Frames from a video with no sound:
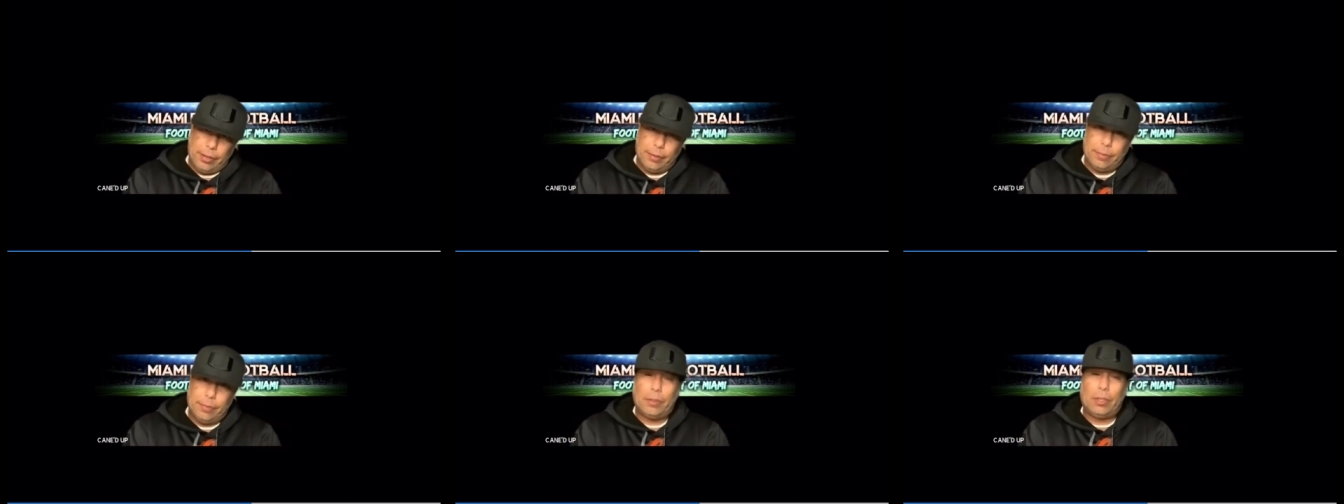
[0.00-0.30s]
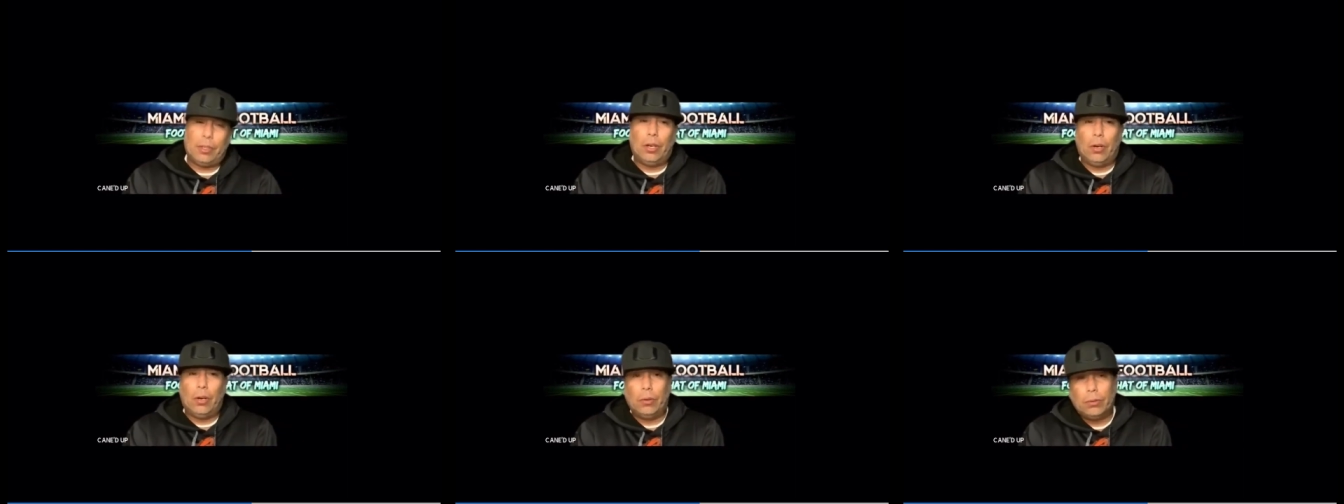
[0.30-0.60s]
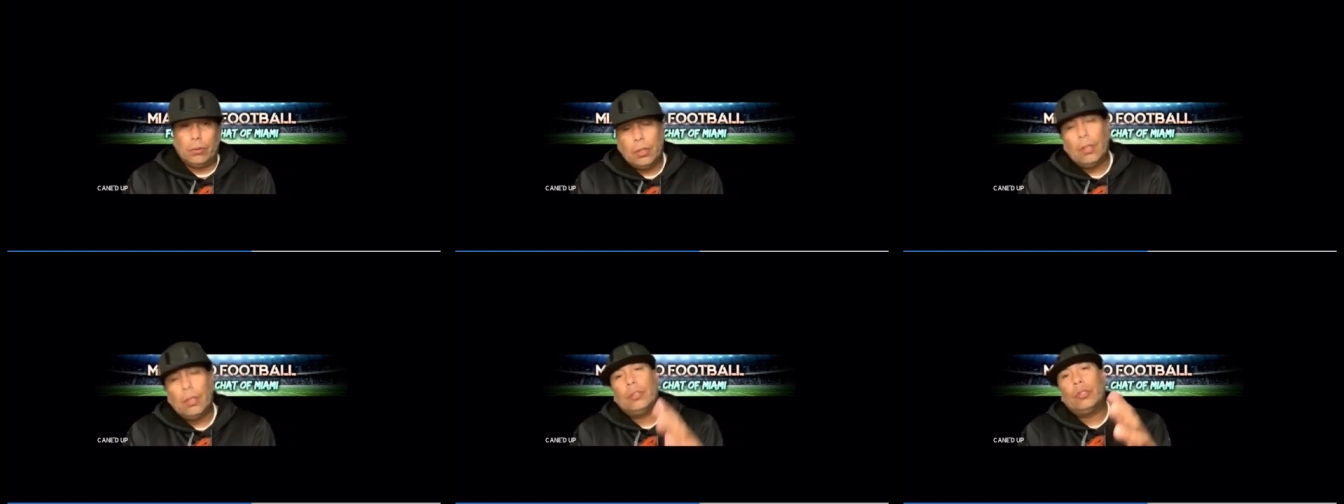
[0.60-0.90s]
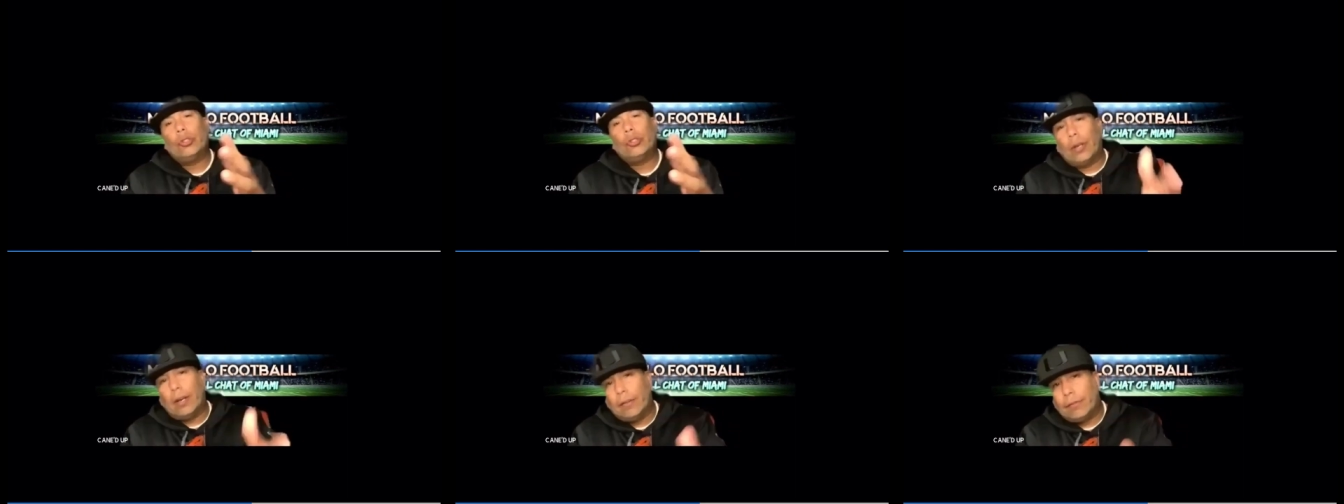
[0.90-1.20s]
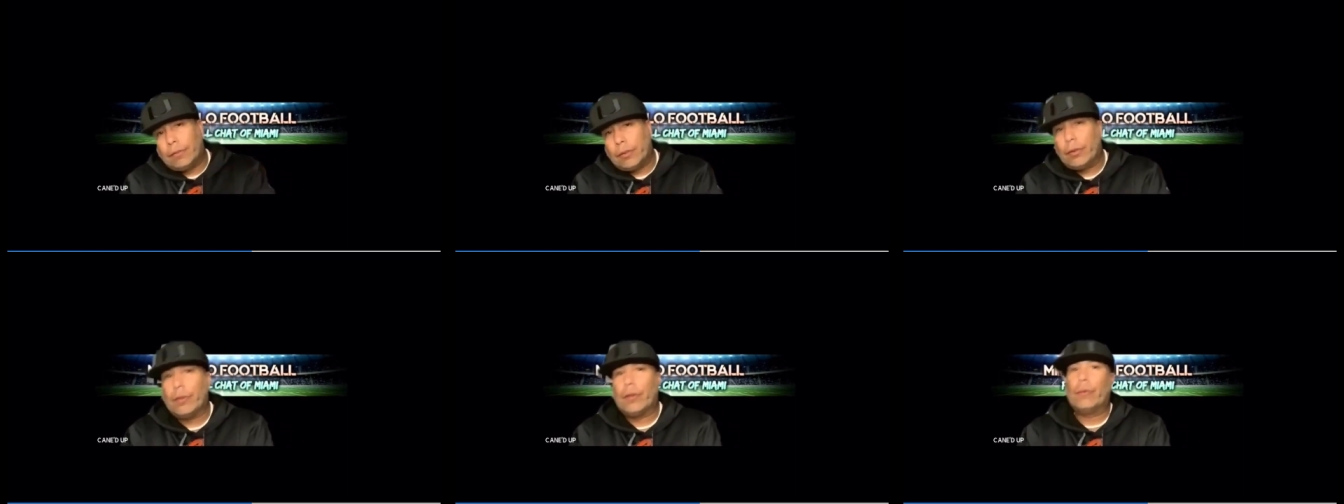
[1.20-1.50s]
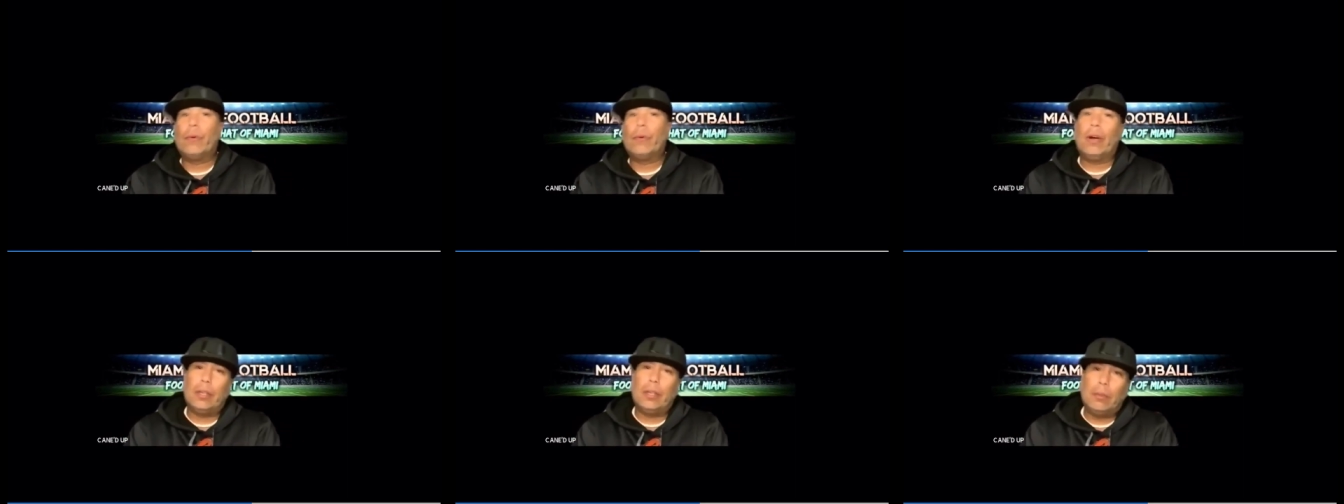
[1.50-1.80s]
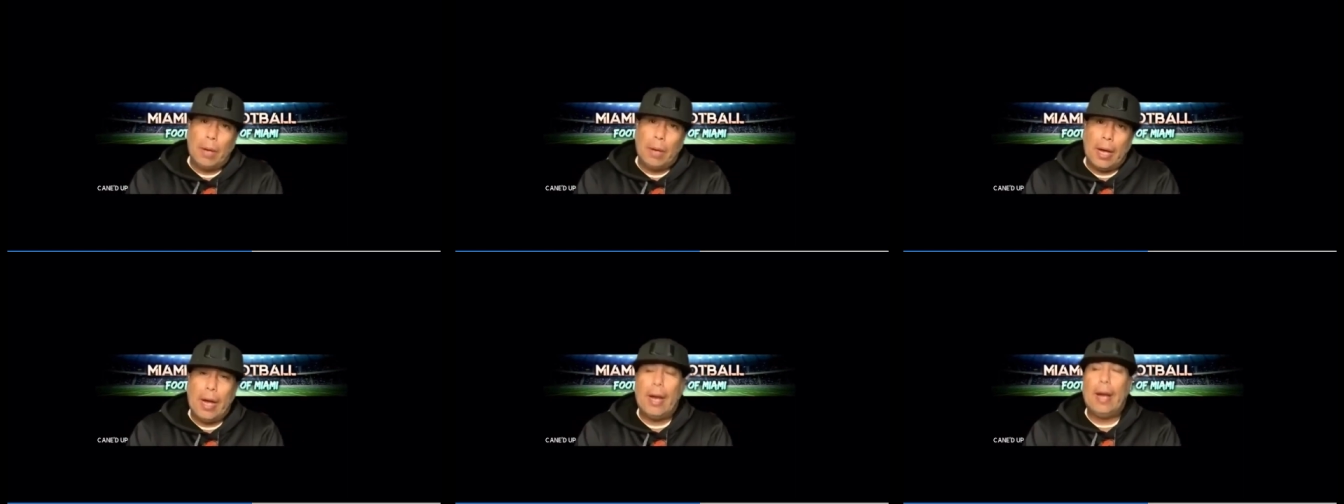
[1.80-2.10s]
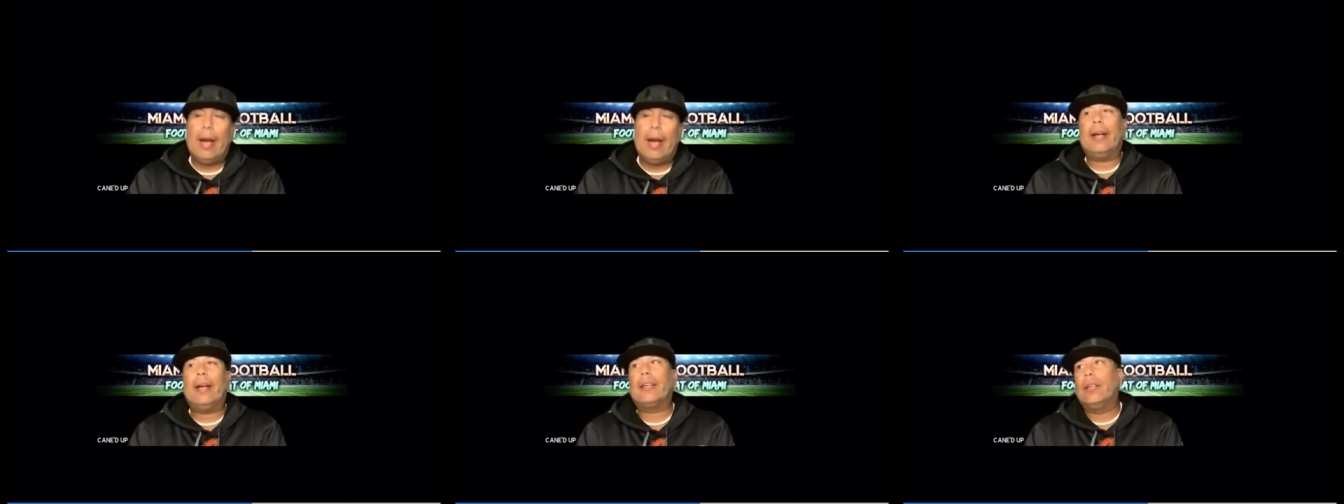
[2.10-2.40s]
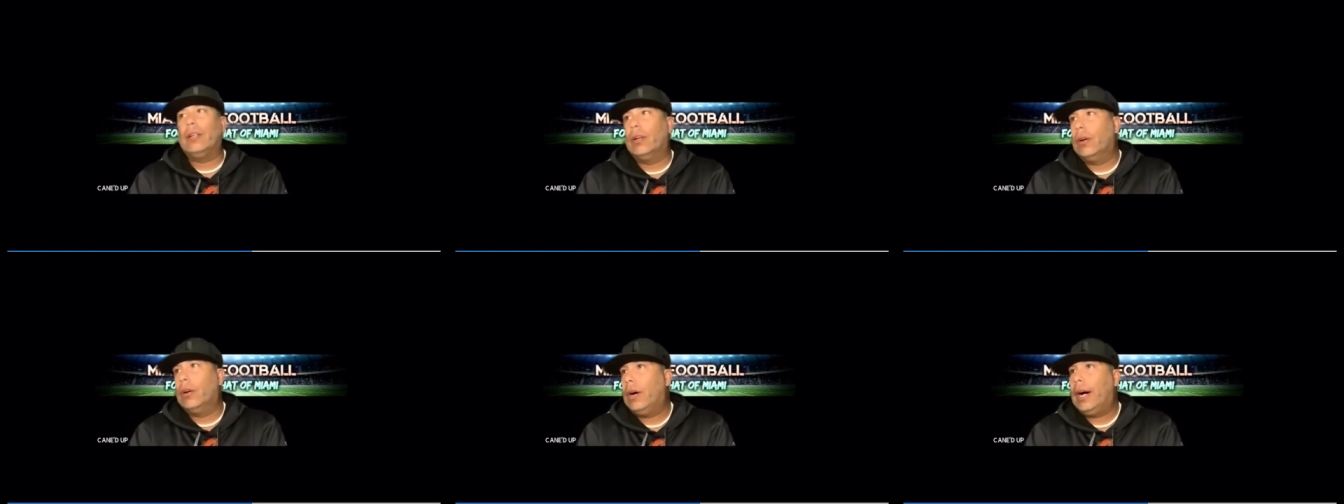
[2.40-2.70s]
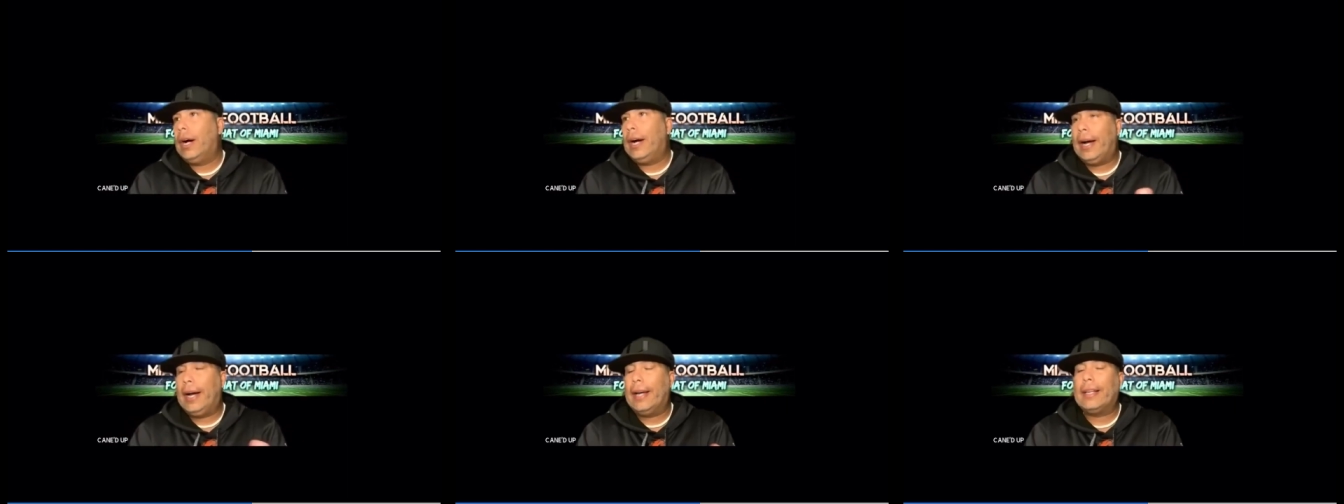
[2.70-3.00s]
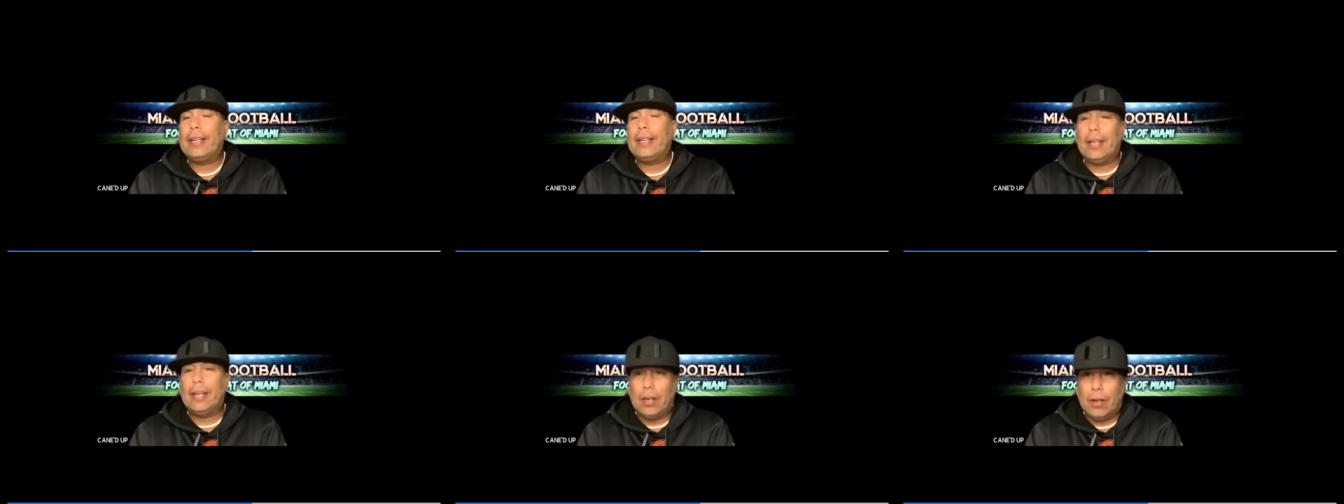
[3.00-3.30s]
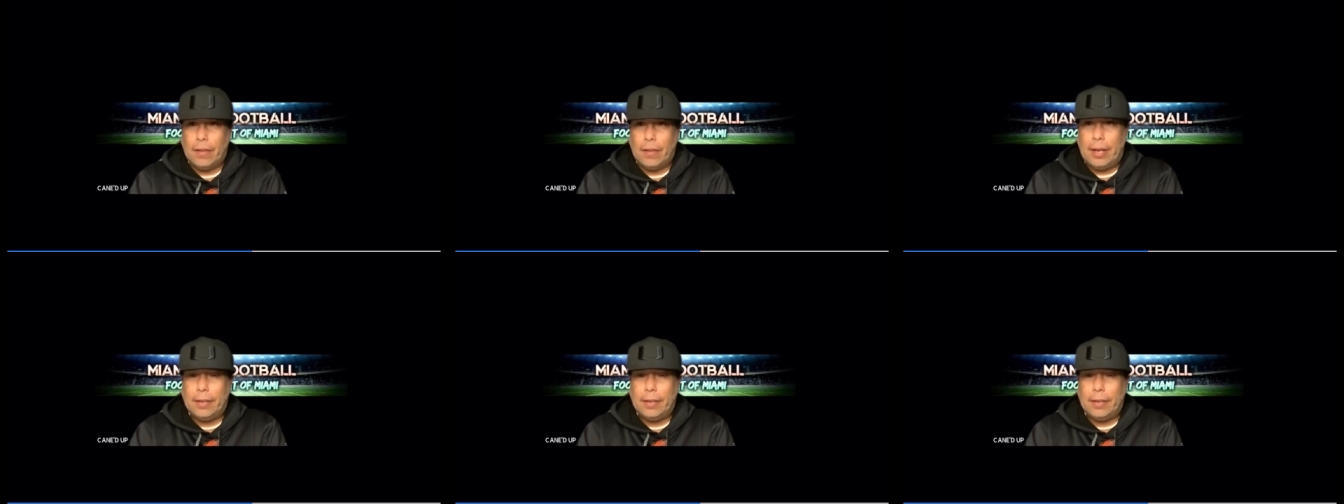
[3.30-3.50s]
You know, Trevor, the running back, you know, I, I get all that.